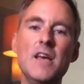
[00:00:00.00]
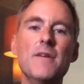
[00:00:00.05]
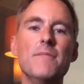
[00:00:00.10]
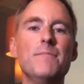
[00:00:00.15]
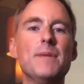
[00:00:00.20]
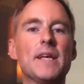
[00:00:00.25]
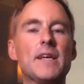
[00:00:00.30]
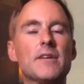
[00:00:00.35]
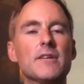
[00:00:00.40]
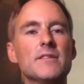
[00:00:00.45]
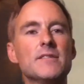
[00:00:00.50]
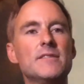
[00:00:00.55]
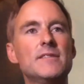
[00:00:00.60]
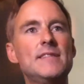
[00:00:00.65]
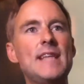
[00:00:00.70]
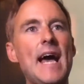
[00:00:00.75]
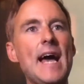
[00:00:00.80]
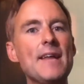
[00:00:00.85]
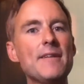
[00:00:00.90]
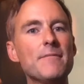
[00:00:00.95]
Because
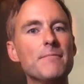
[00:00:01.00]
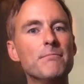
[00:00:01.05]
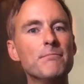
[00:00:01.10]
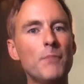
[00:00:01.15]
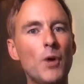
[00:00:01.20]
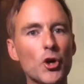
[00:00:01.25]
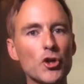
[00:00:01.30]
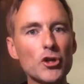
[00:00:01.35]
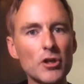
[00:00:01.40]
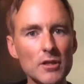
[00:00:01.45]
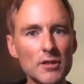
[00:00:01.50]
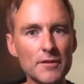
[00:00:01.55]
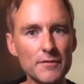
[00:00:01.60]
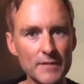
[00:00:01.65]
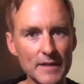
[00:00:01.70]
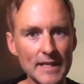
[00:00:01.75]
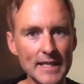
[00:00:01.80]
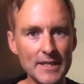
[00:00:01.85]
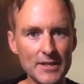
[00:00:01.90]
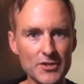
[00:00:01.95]
that model of
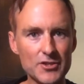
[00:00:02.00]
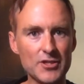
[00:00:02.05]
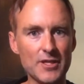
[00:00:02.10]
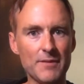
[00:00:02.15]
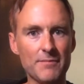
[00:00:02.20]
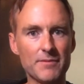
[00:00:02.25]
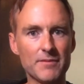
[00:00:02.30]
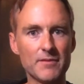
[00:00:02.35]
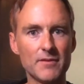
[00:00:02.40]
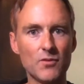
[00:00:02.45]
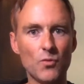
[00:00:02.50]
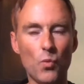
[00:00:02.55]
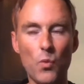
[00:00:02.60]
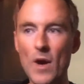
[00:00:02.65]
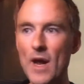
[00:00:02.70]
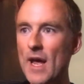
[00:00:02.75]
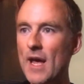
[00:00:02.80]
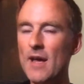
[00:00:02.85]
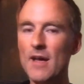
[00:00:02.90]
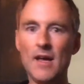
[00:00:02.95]
leadership
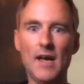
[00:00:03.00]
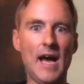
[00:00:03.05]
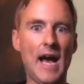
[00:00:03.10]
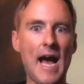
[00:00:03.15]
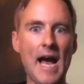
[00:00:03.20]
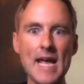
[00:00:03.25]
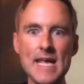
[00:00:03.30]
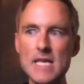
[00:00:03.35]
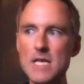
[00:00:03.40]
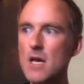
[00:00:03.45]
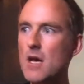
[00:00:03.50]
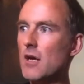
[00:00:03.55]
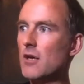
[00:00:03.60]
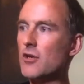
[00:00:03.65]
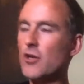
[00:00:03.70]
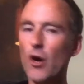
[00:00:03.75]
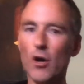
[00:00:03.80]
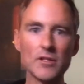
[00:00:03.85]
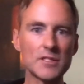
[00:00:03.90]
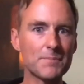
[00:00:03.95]
where, hey,
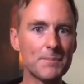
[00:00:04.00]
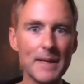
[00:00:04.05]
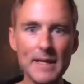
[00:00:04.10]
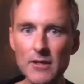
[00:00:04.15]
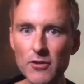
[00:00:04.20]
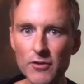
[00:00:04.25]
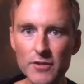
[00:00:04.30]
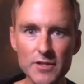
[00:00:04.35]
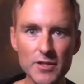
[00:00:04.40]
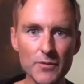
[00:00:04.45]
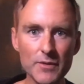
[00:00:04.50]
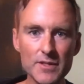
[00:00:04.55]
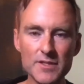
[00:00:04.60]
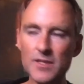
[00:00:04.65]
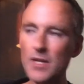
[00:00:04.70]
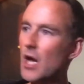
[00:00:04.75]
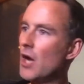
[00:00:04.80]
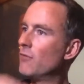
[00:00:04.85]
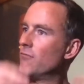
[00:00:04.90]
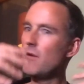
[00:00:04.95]
God's been good to
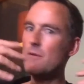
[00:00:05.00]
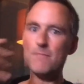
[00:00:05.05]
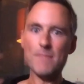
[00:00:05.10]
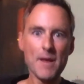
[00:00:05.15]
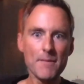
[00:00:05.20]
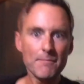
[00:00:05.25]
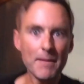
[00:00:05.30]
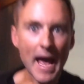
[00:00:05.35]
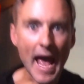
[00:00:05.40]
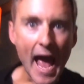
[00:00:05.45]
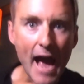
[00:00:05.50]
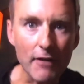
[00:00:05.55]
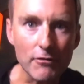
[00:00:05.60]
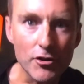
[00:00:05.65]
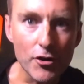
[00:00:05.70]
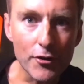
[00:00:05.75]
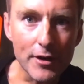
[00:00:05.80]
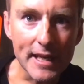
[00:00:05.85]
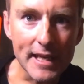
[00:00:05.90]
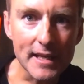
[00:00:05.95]
us. Remember how
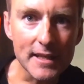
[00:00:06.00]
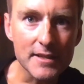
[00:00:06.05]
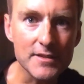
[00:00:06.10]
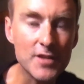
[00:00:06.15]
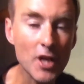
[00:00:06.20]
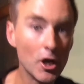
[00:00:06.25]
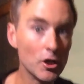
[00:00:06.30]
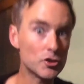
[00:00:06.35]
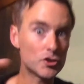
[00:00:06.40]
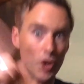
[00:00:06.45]
good he is.